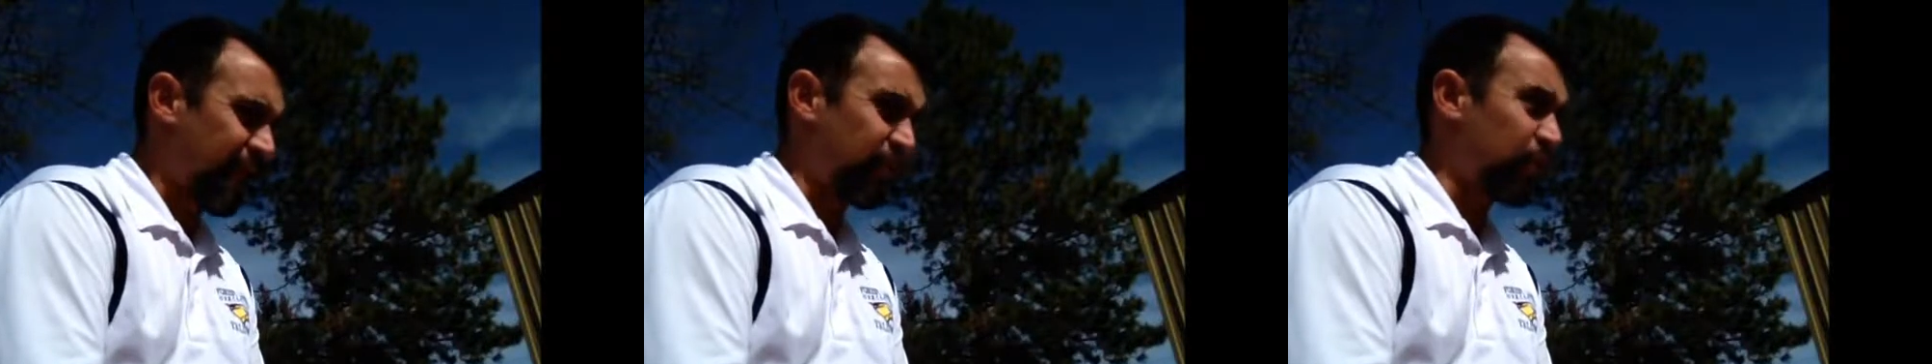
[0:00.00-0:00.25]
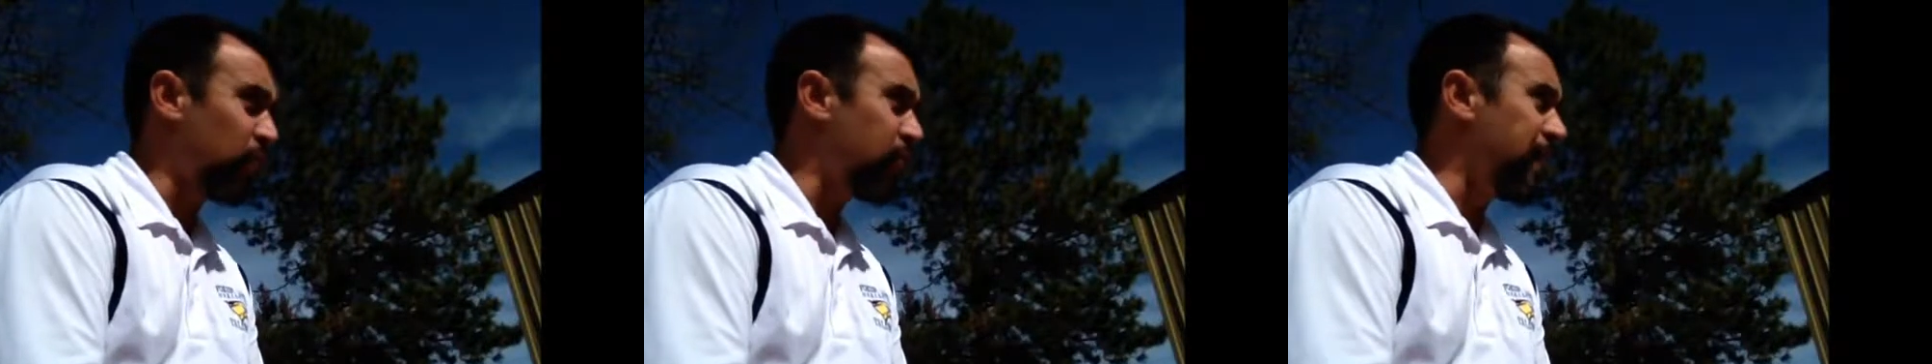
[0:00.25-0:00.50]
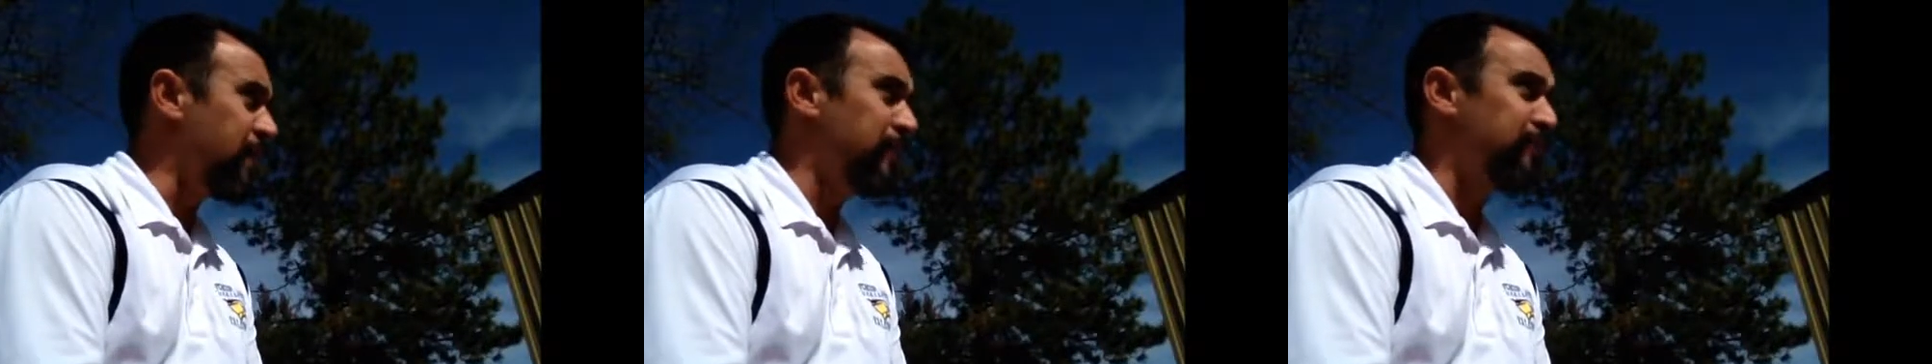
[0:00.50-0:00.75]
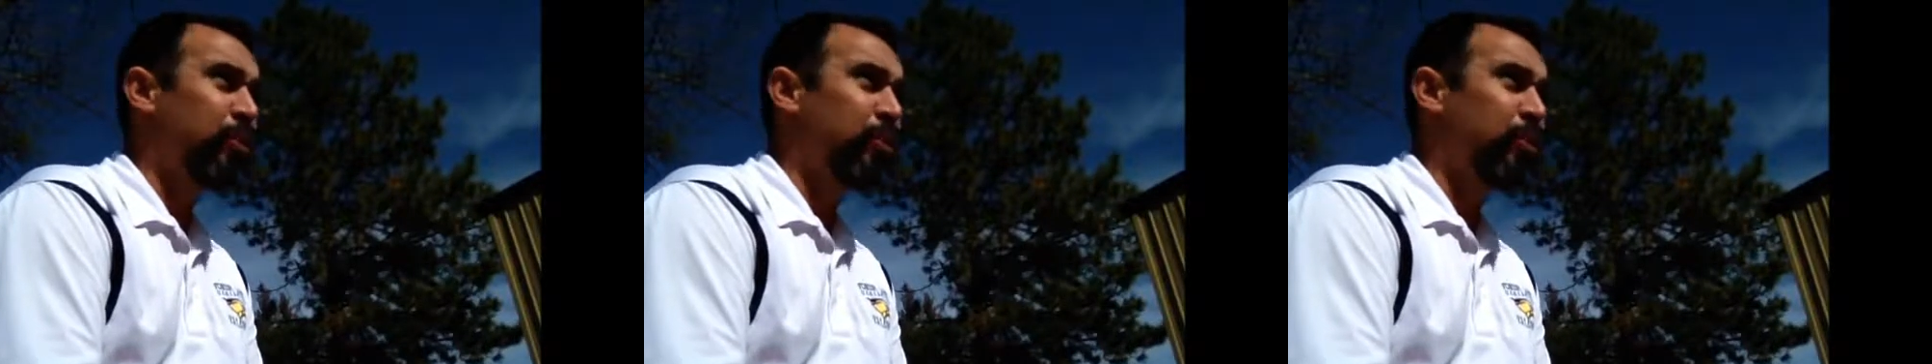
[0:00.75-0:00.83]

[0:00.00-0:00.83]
I don't know, maybe